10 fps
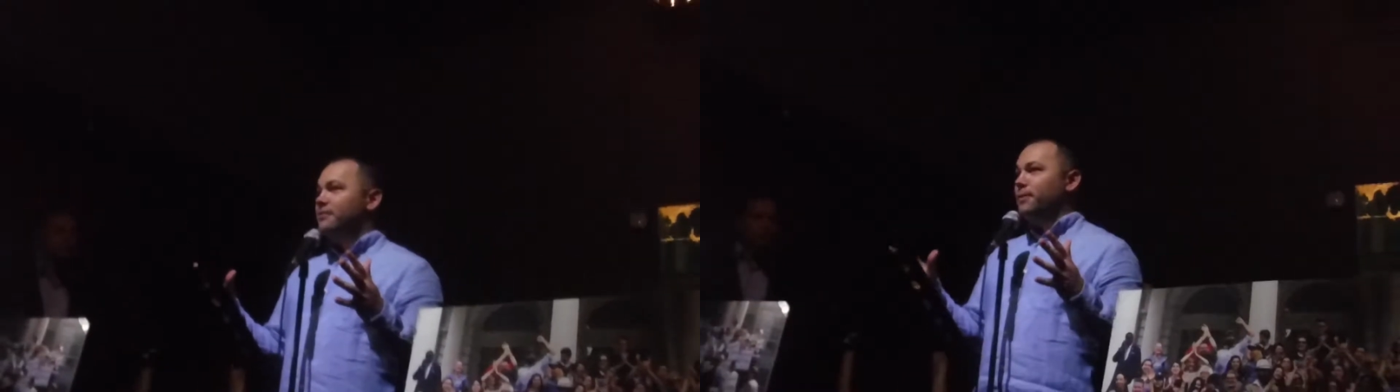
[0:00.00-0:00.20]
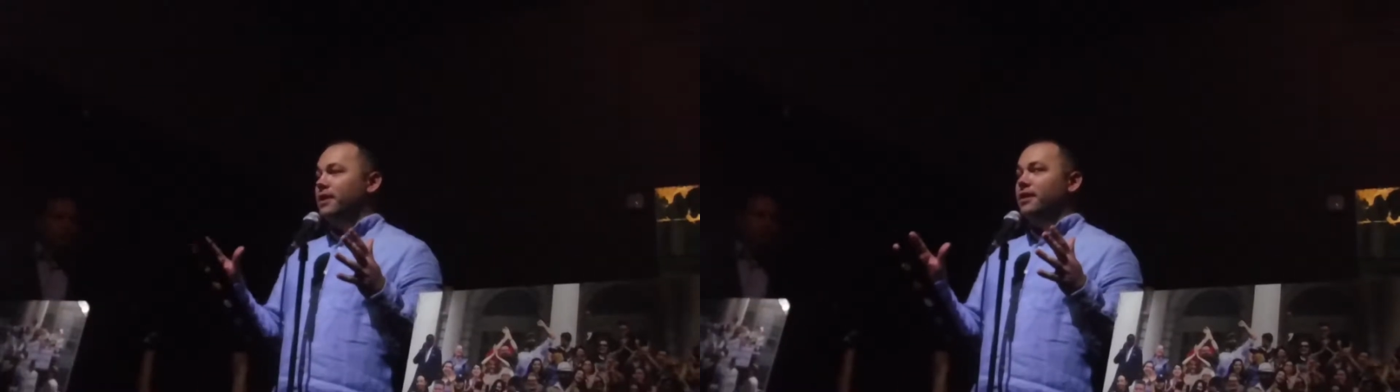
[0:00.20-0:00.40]

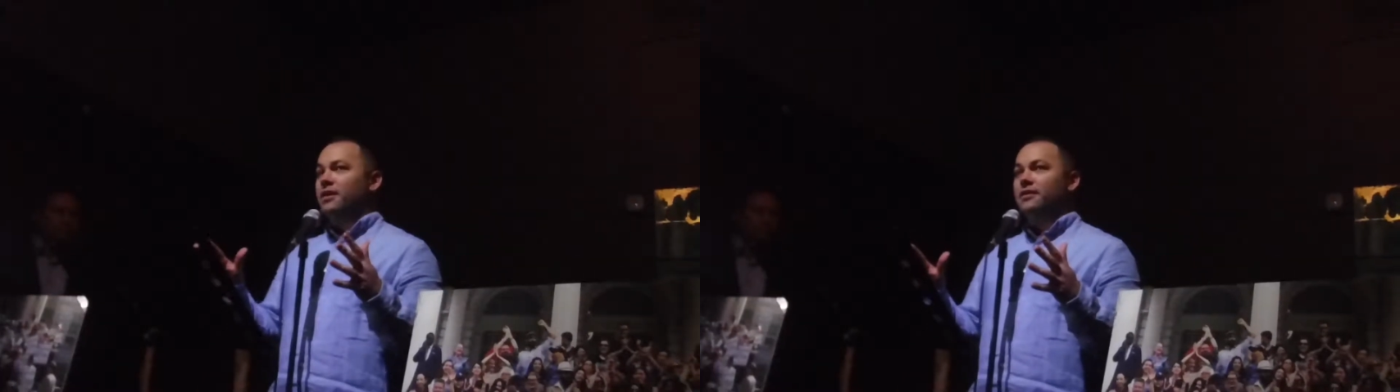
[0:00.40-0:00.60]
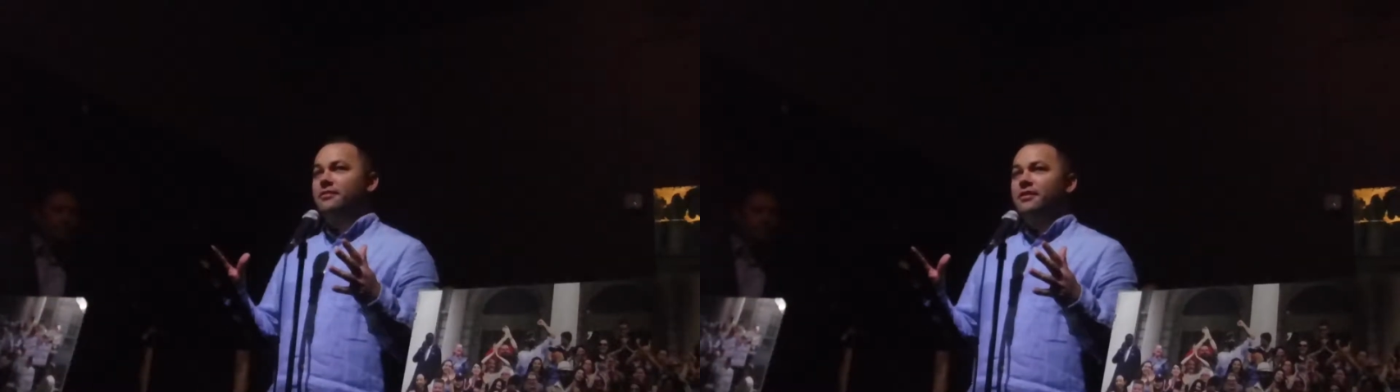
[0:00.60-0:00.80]

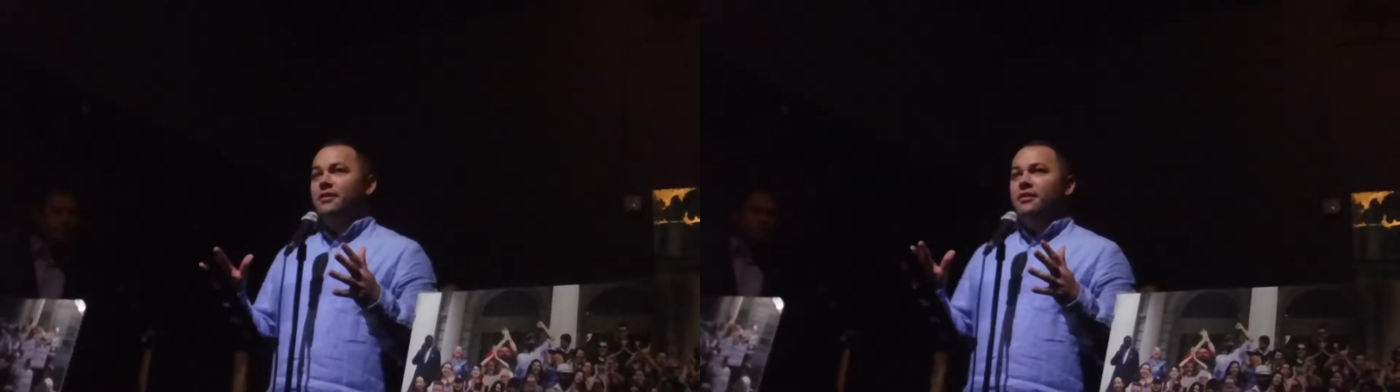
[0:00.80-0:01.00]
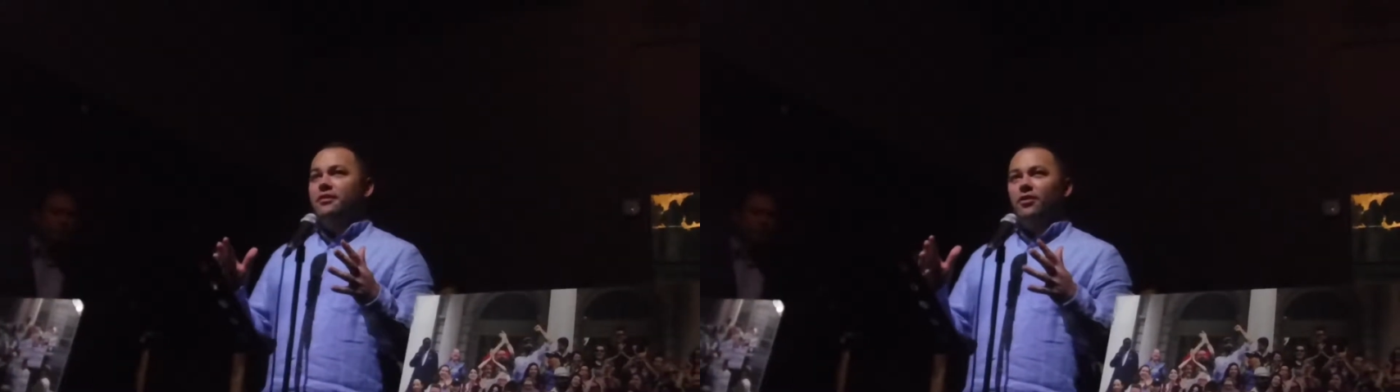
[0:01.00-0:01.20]
because
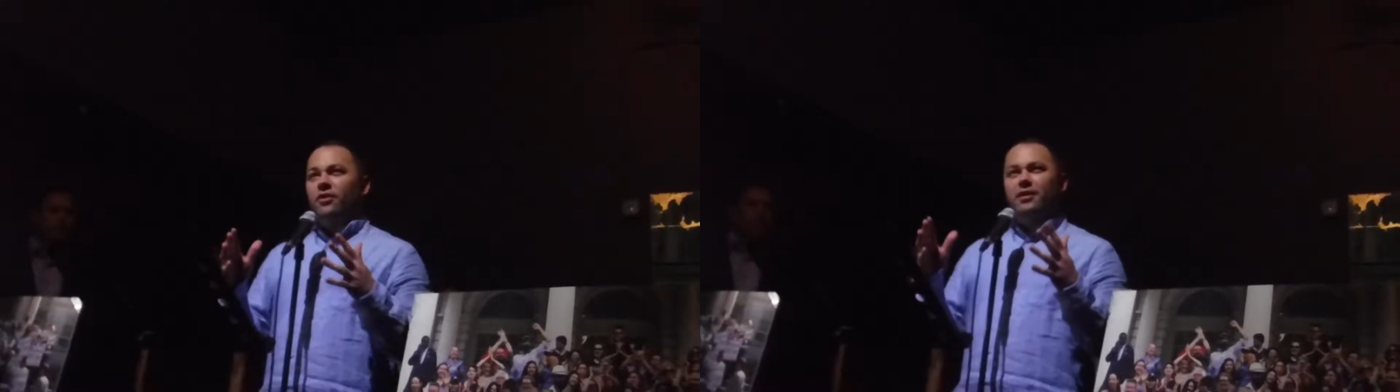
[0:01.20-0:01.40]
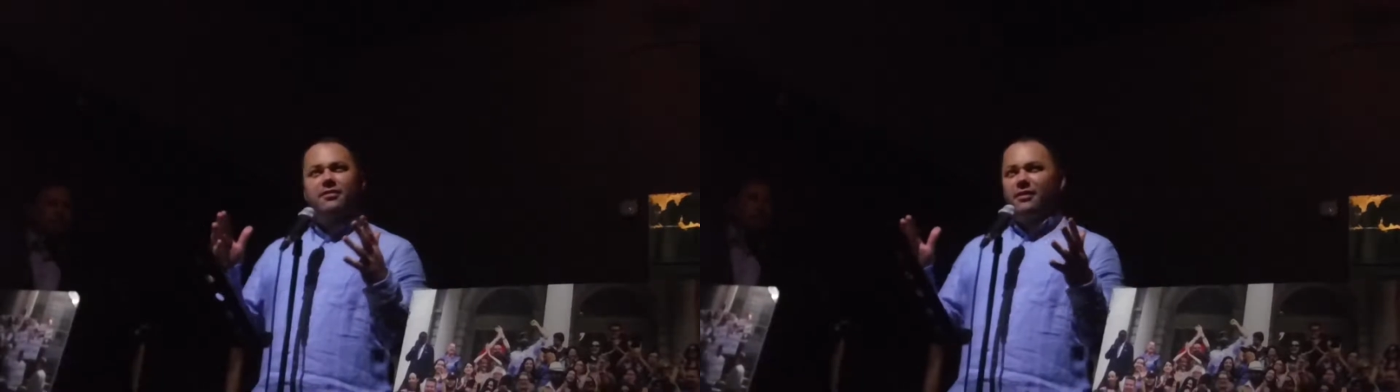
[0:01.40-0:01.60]
there
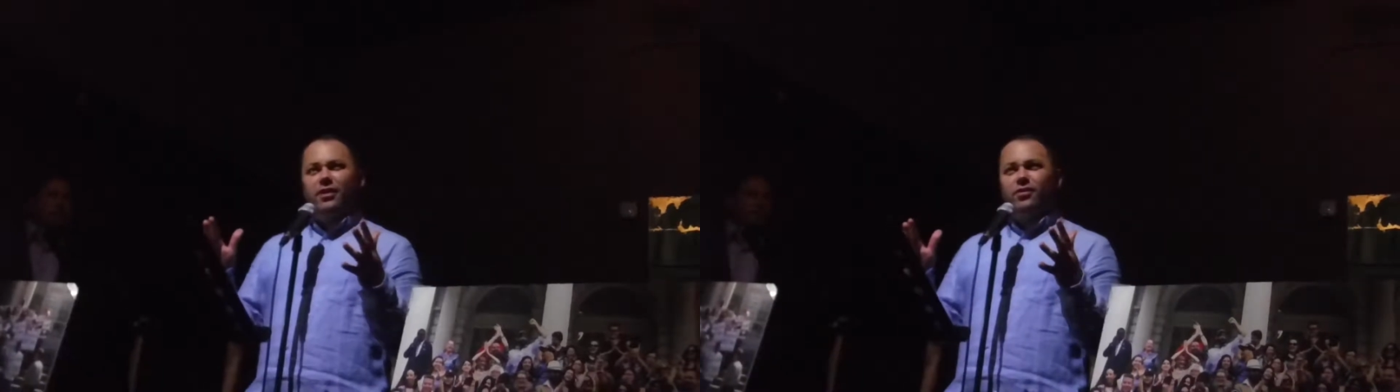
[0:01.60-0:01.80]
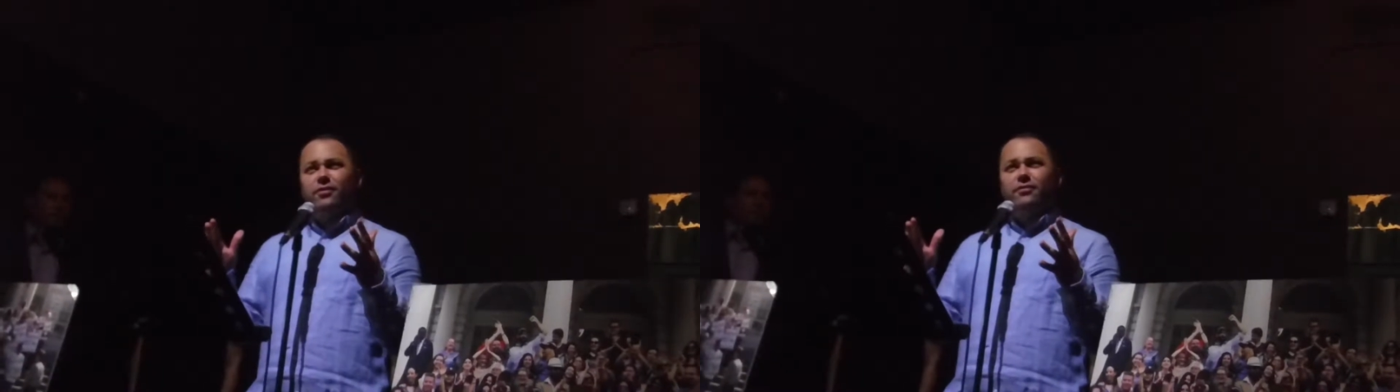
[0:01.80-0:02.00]
is
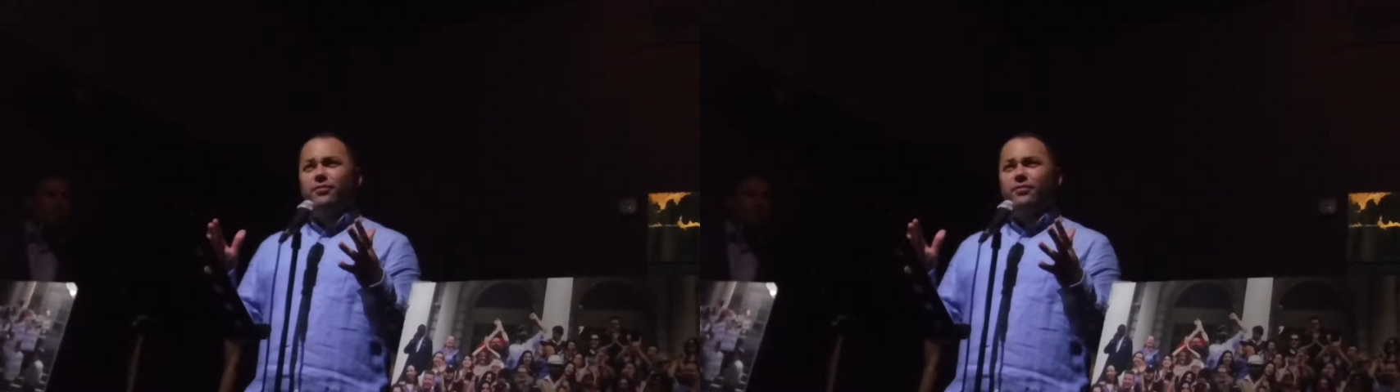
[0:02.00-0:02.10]
still